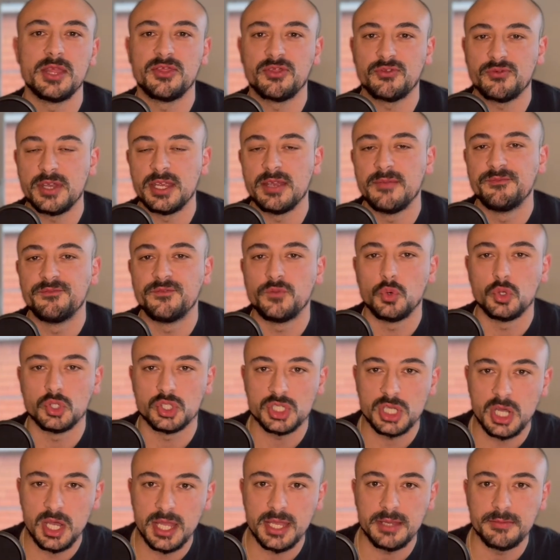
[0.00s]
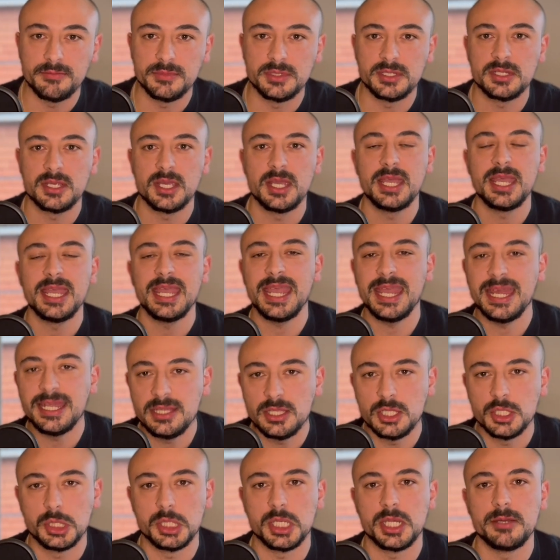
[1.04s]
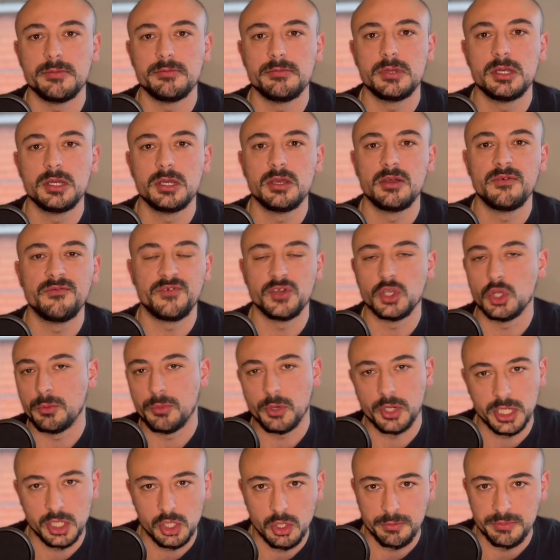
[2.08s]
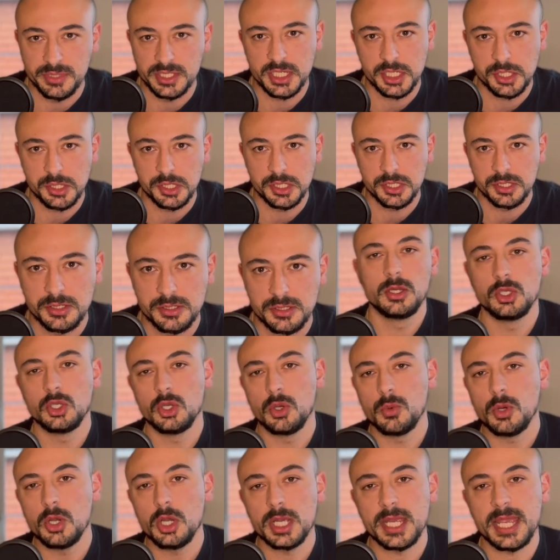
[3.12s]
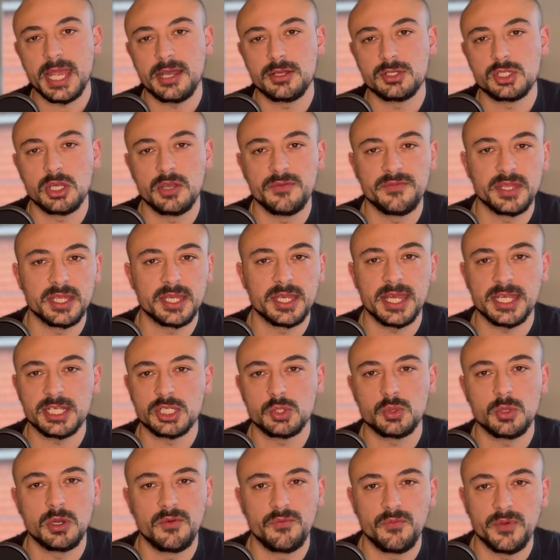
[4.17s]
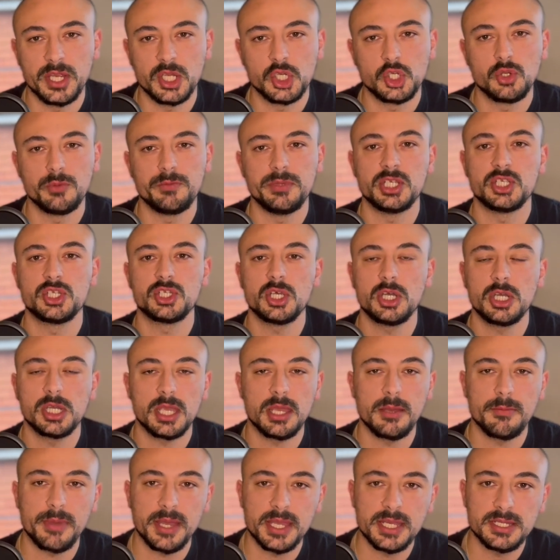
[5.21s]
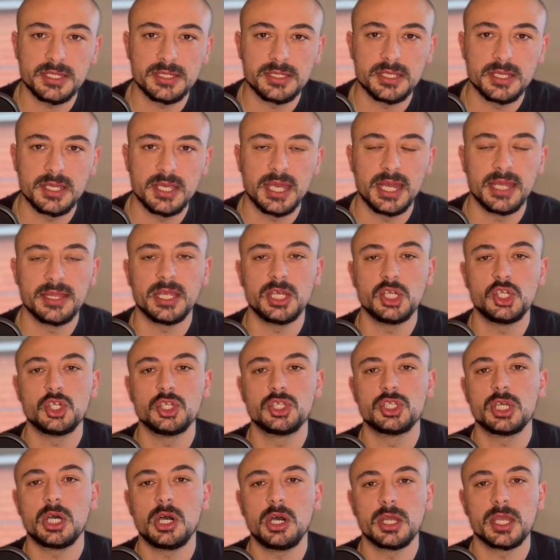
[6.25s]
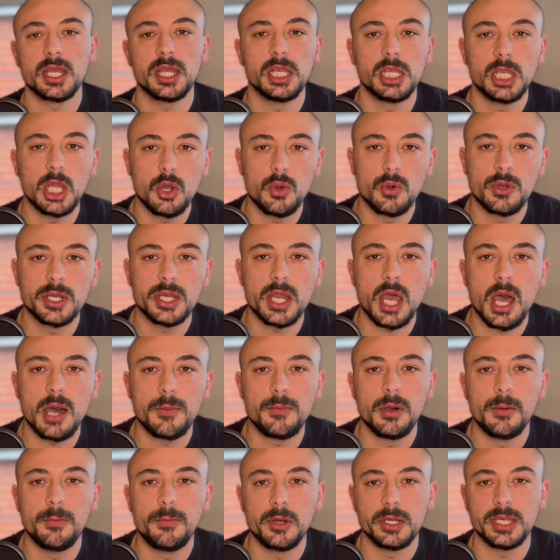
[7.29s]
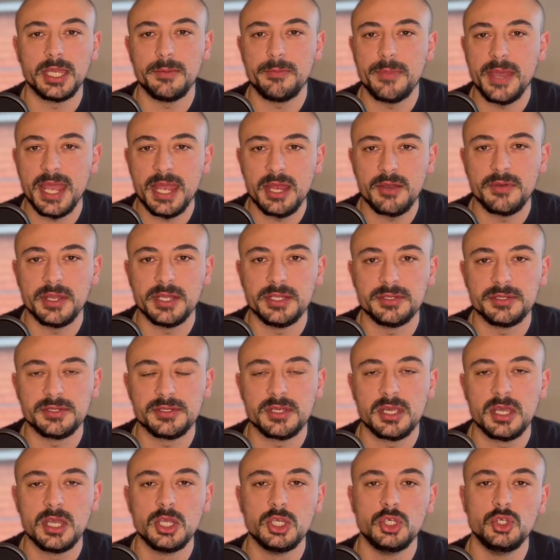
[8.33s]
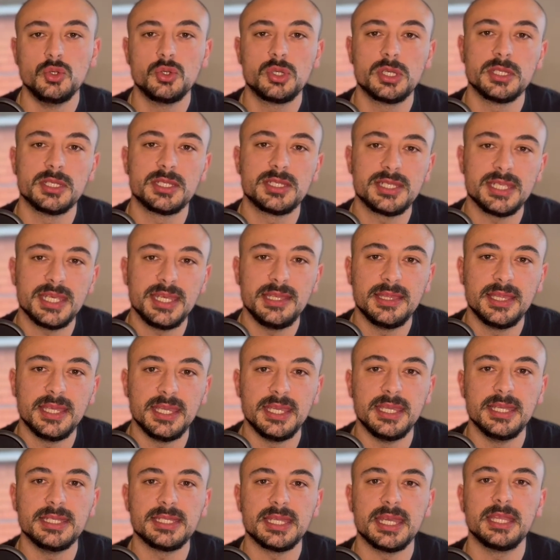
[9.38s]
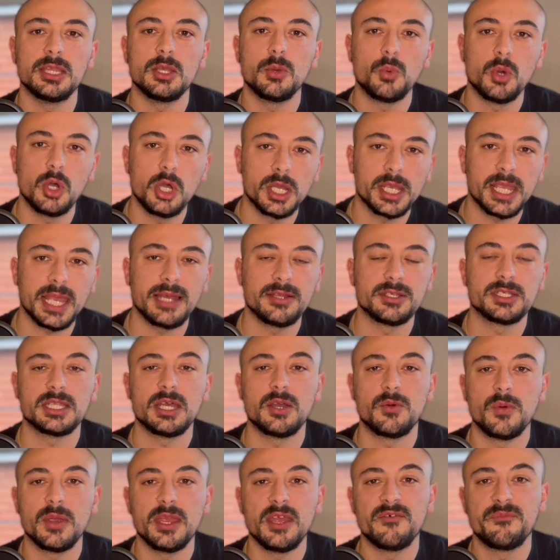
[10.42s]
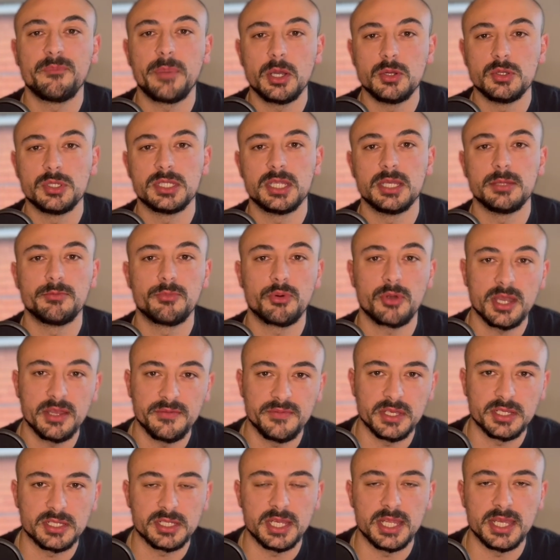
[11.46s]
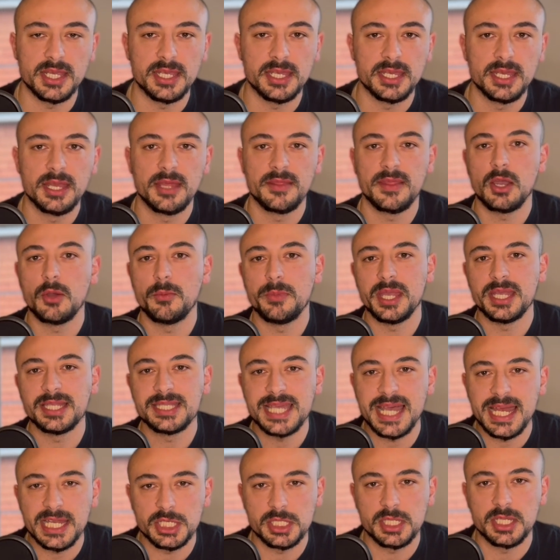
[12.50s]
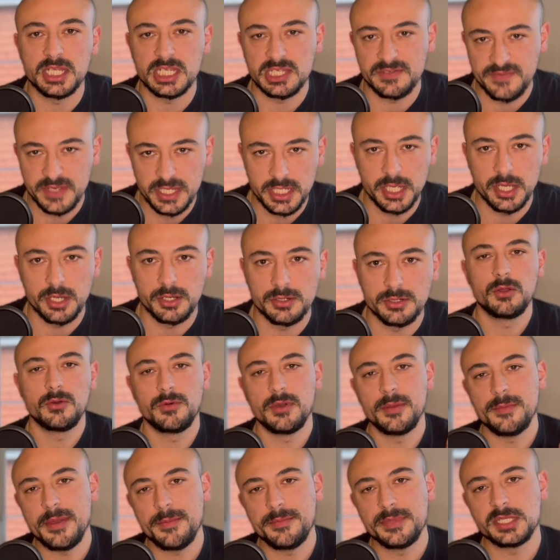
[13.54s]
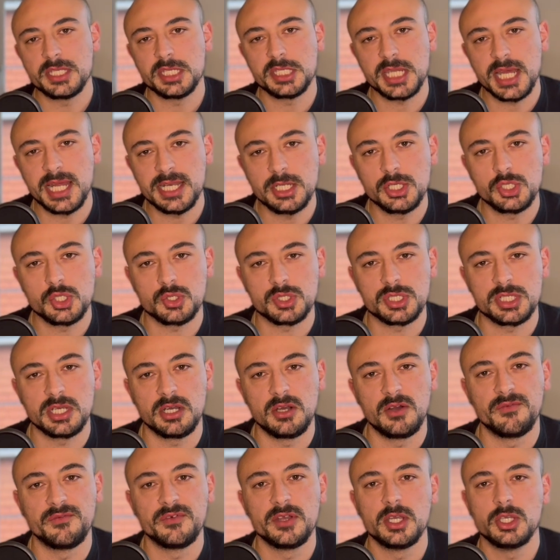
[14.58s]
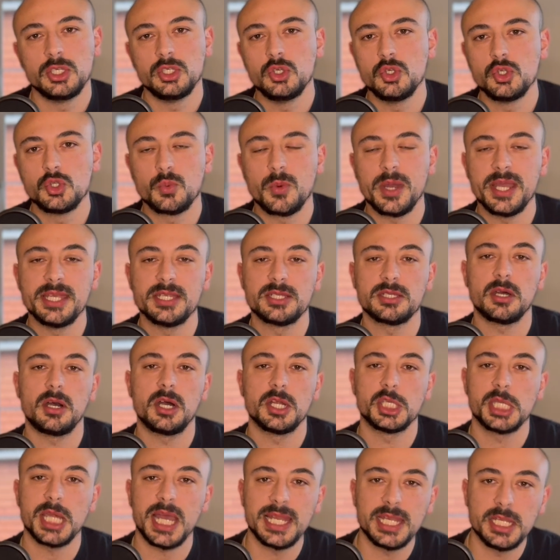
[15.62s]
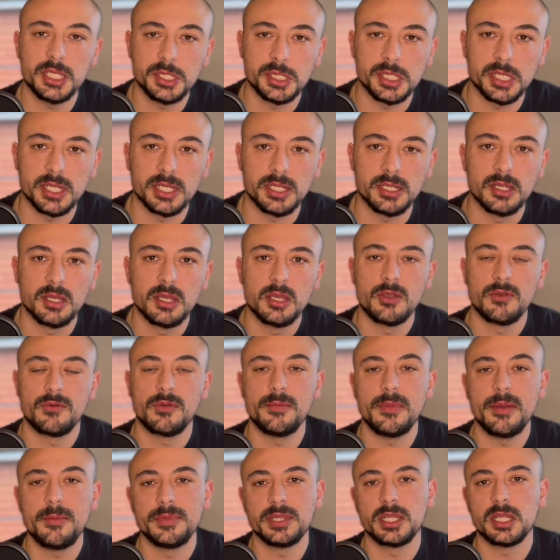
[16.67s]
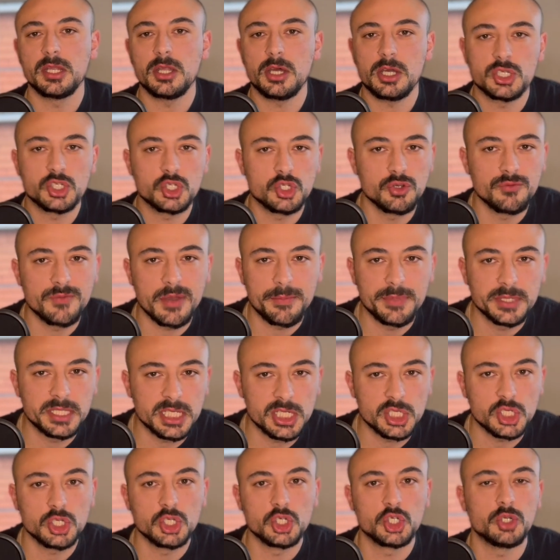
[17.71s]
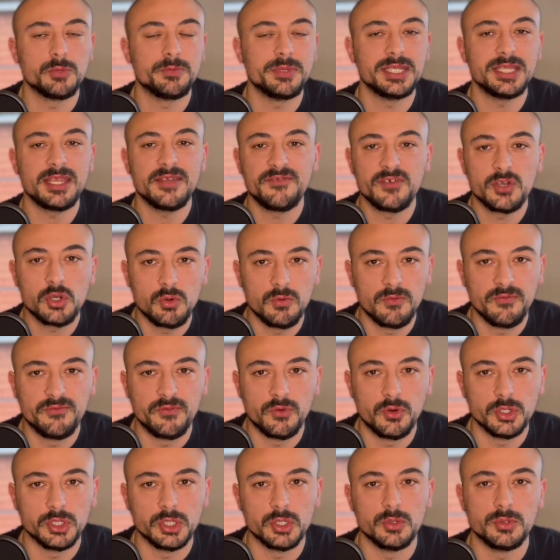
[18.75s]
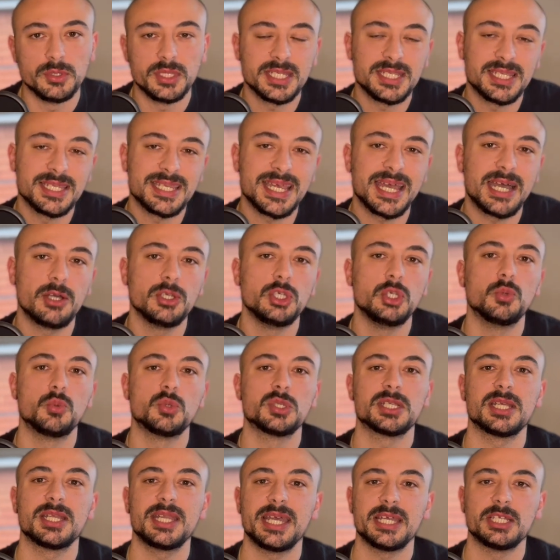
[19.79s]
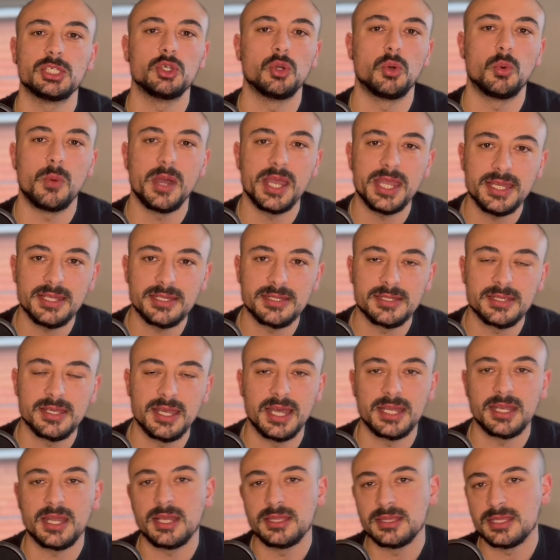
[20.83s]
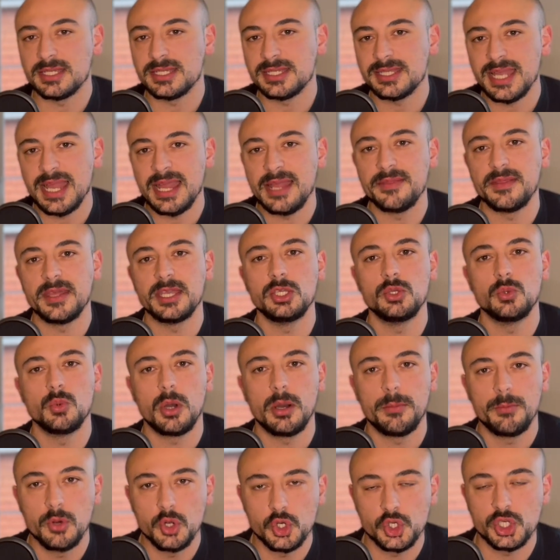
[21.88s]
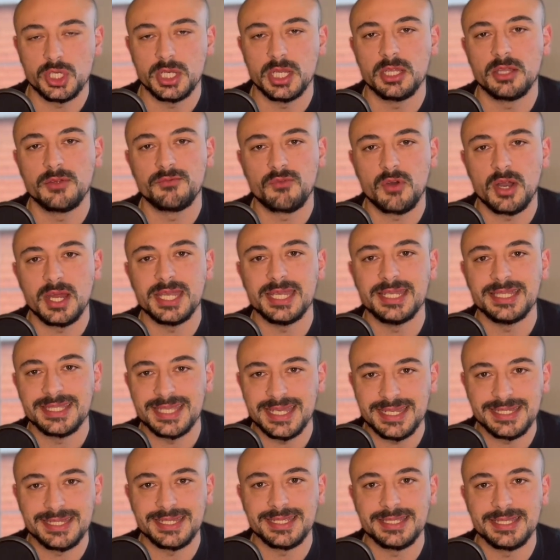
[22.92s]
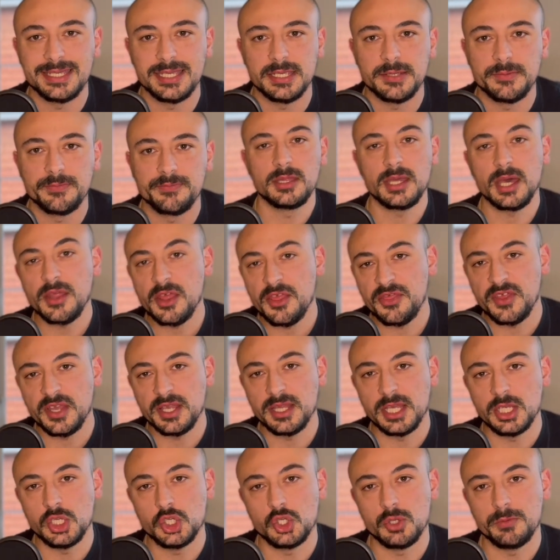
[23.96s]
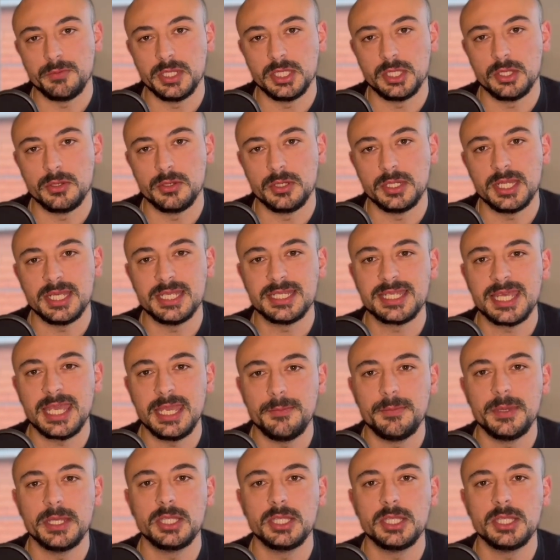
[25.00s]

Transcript: 3 and 4 times in the gym for your body composition. Your workouts over the next 12 weeks should be circuit based, and they should target lower and upper body pairings. You can see these in the workouts that we have posted previously. They'll be attached to this video. Remember to challenge yourself. Use weights that are challenging. Remember the last 2 repetitions should be difficult for you. This is how you will select your weights and understand that you are pushing at the right intensity. The other thing that you should be doing is keeping